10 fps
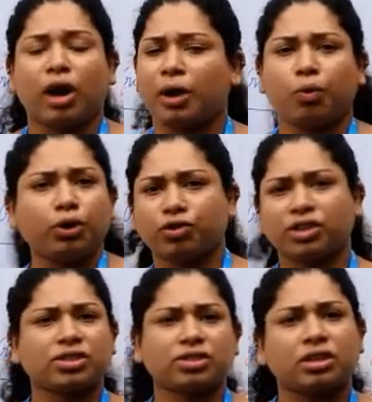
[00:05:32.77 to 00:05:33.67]
I want to
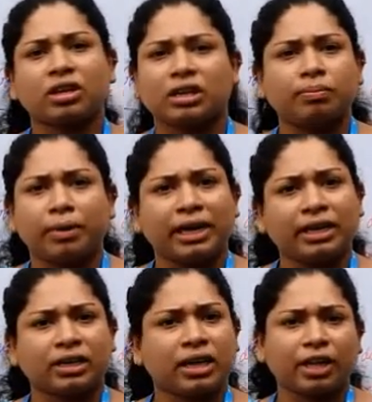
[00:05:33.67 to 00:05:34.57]
register a complaint
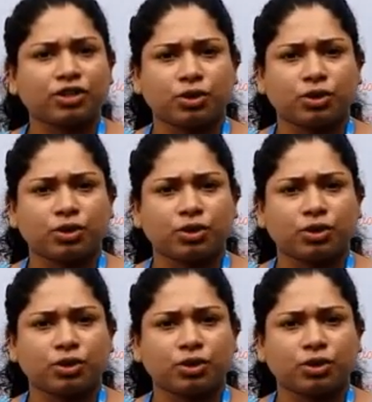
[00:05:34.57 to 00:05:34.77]
against